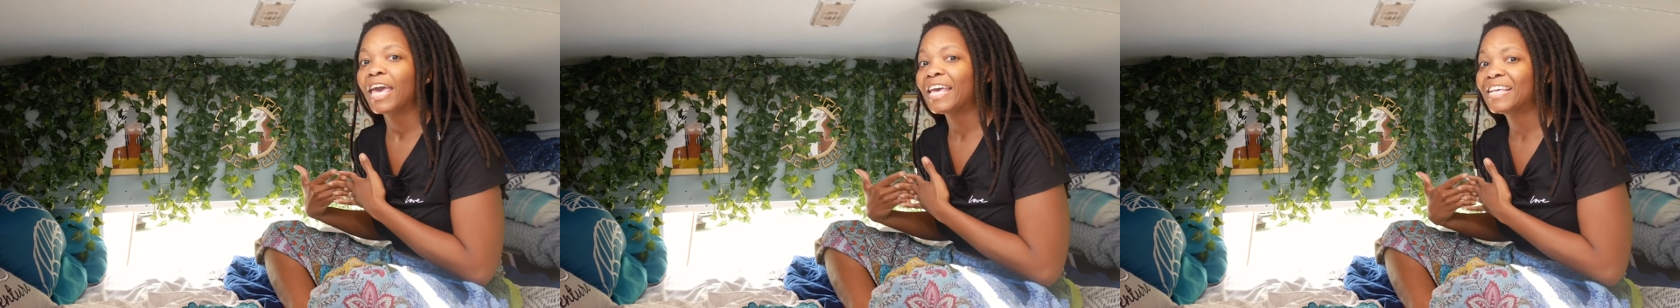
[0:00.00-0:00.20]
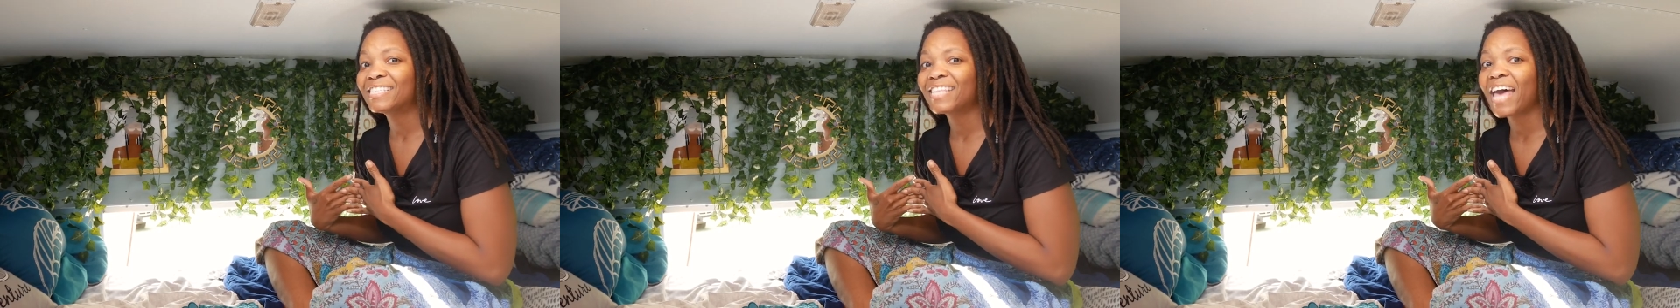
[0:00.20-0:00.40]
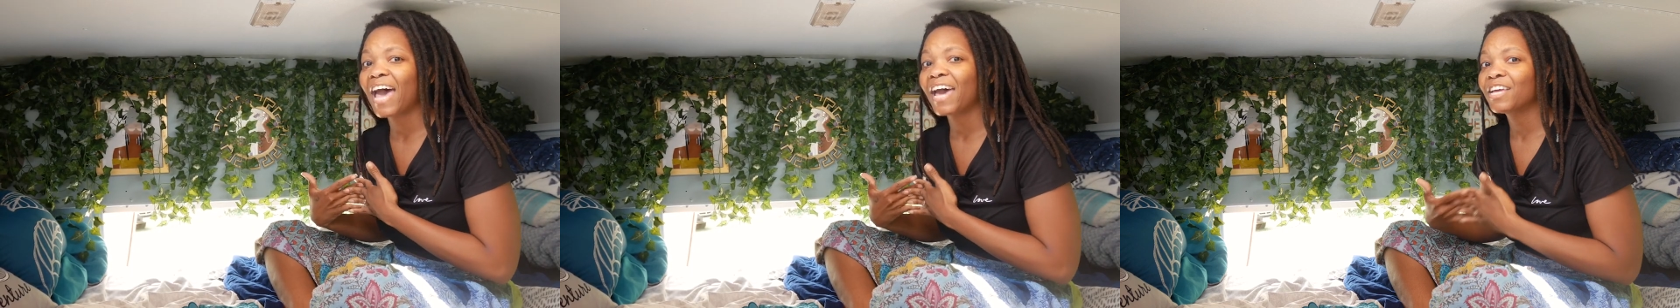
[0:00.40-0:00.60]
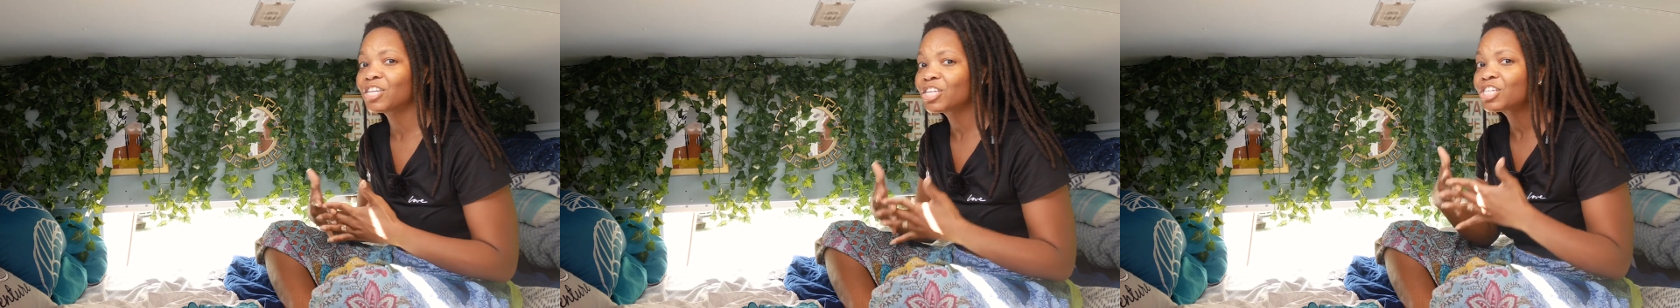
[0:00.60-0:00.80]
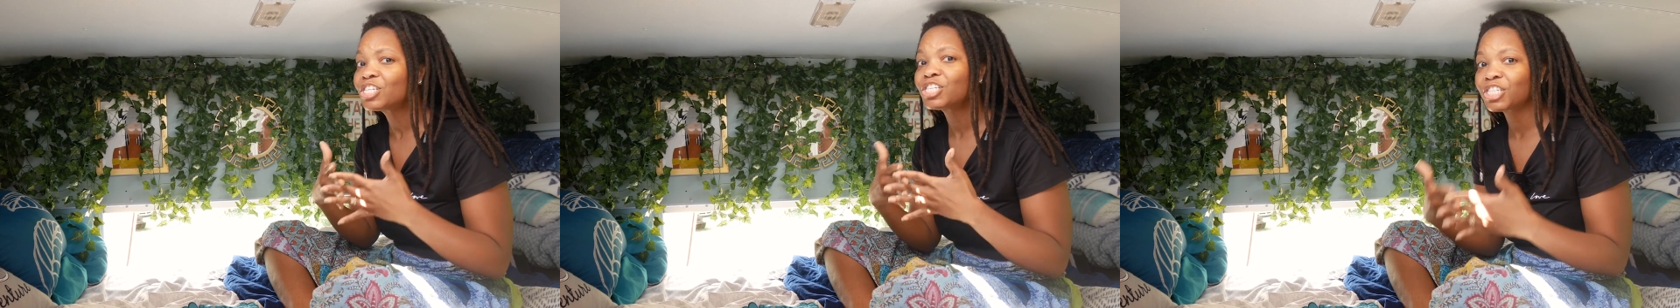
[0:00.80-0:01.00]
is that
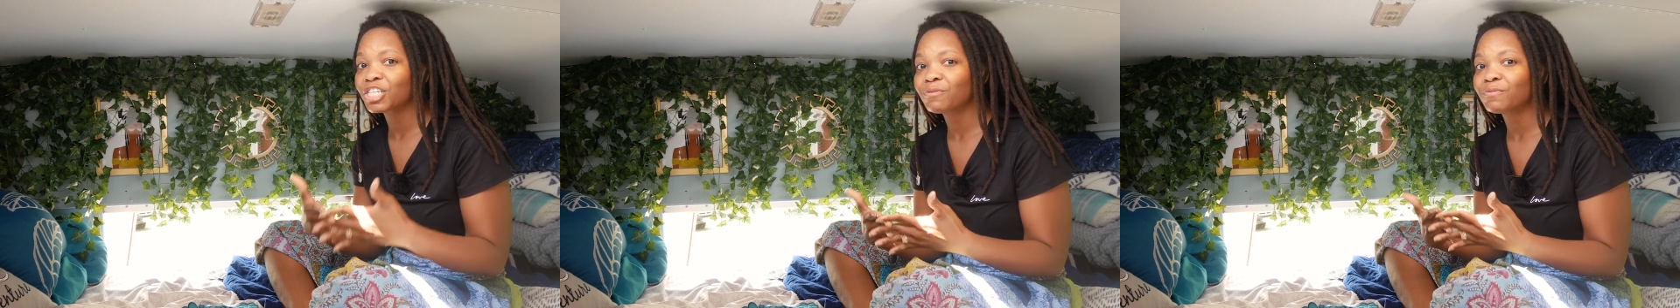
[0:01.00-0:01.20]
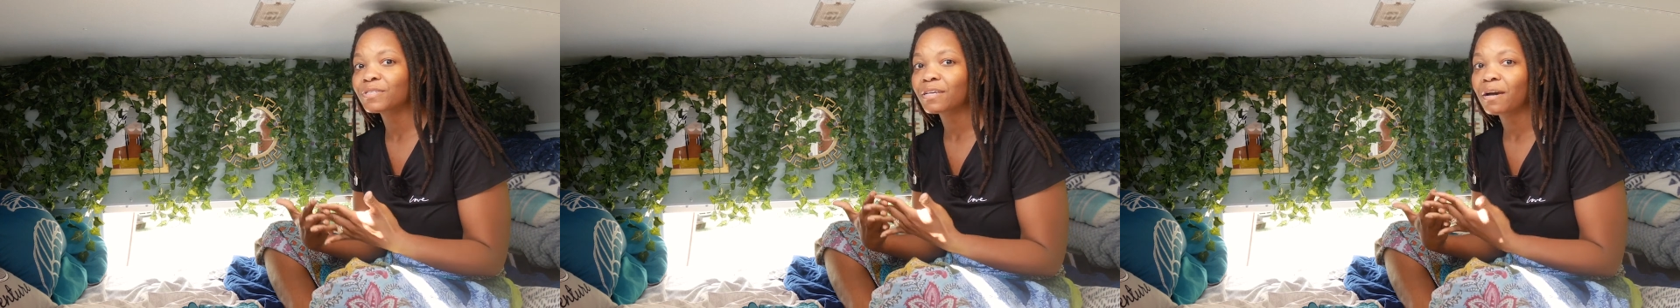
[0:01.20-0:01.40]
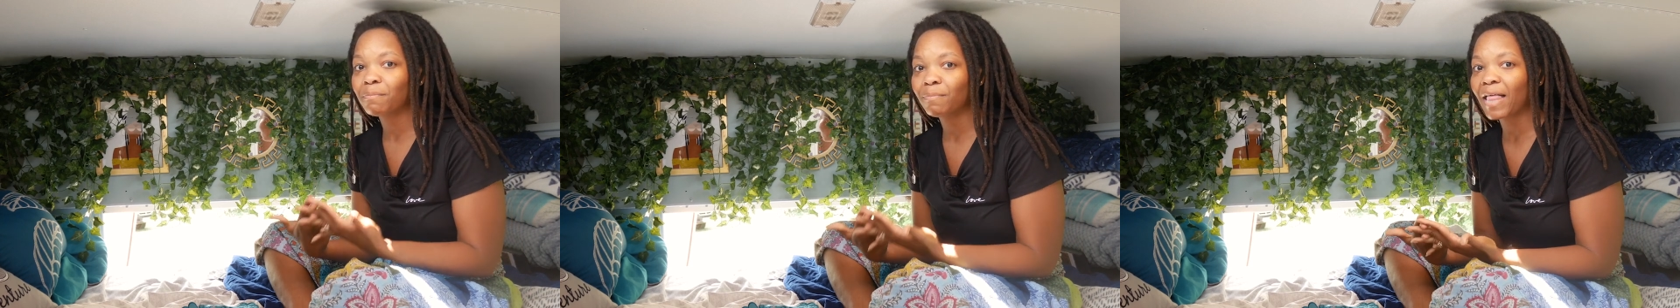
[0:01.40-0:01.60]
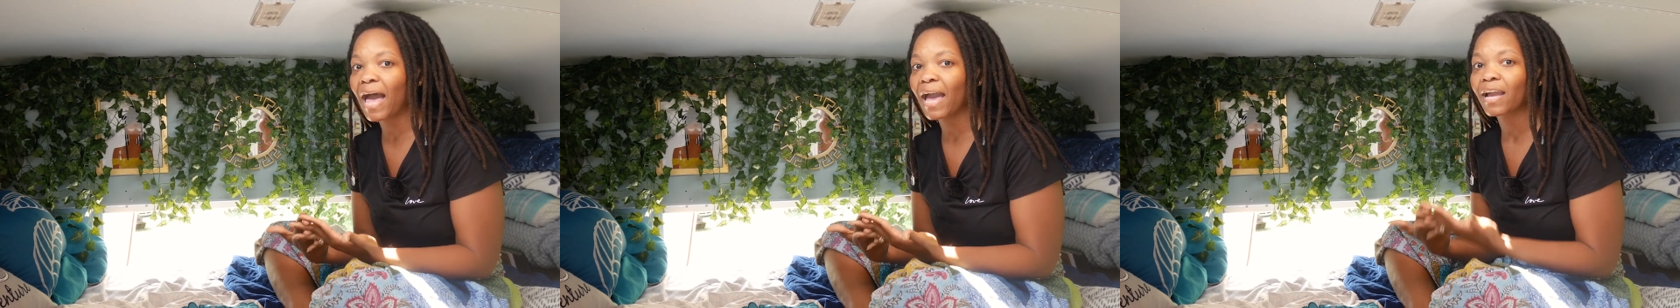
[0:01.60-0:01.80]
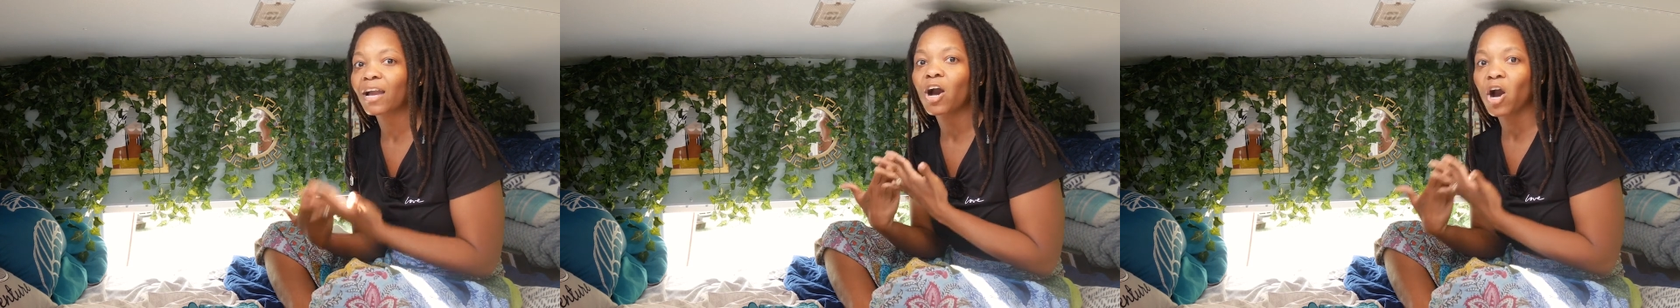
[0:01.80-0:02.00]
she was a
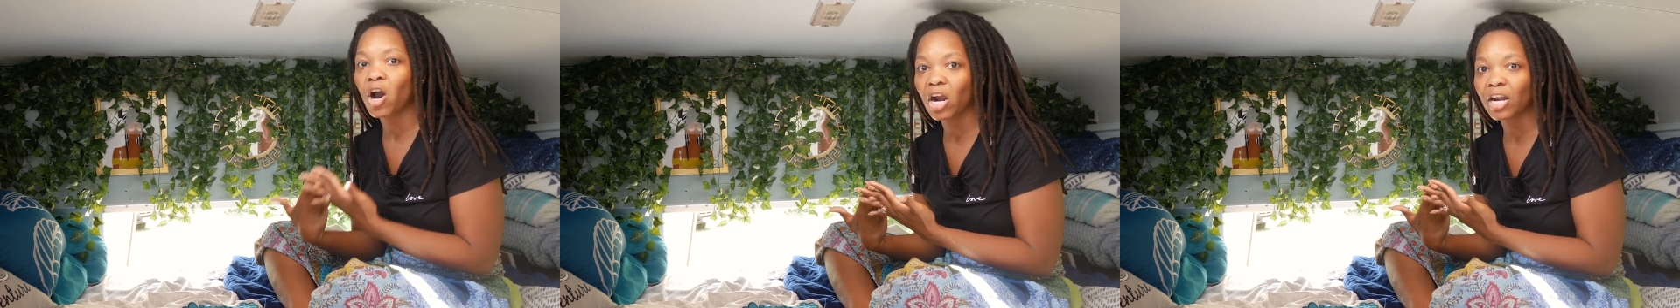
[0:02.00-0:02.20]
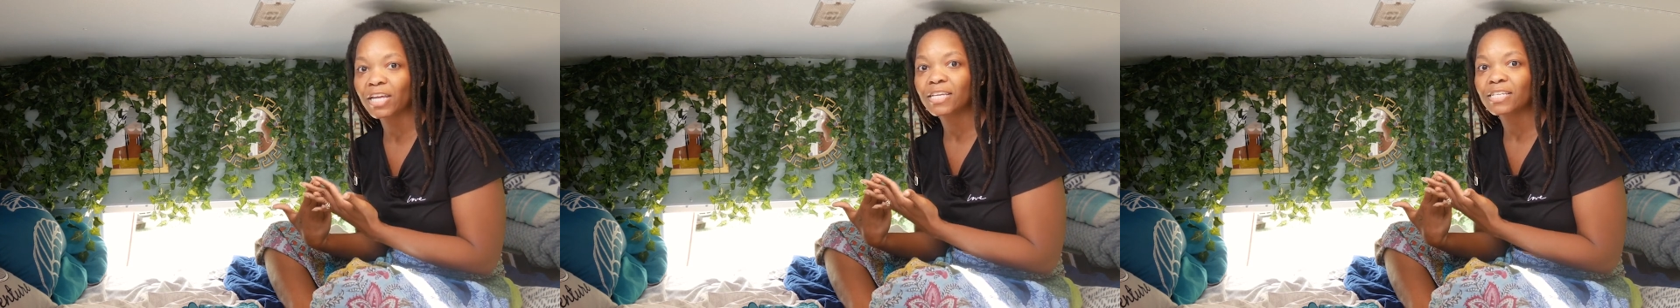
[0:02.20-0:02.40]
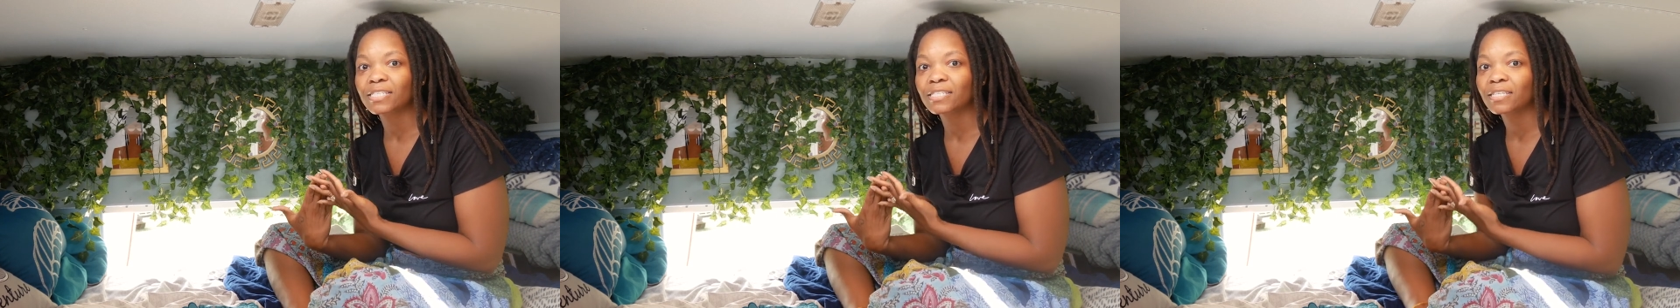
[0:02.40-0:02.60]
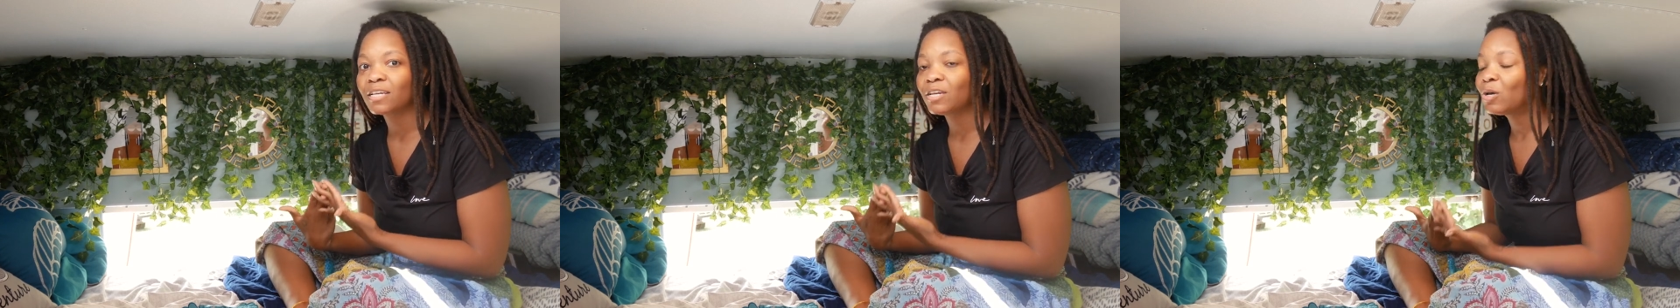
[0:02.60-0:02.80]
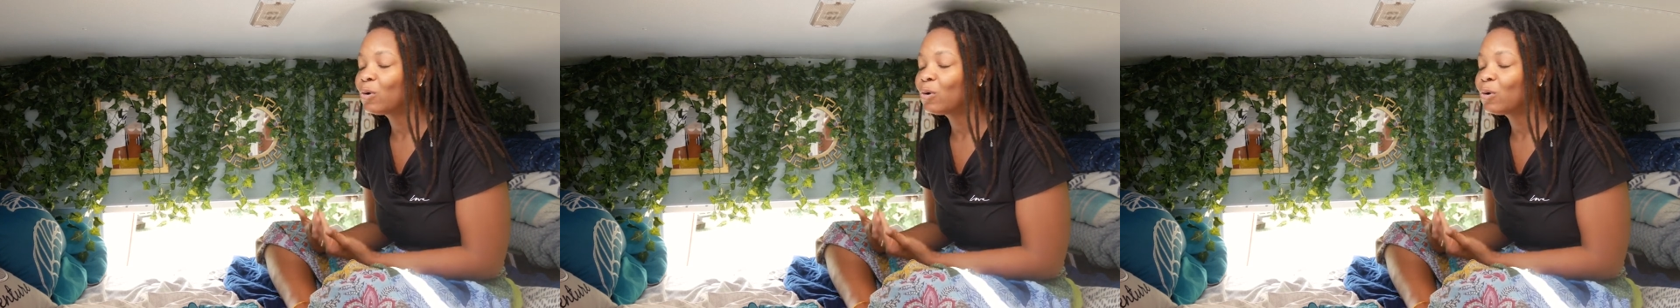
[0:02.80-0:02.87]
black artist,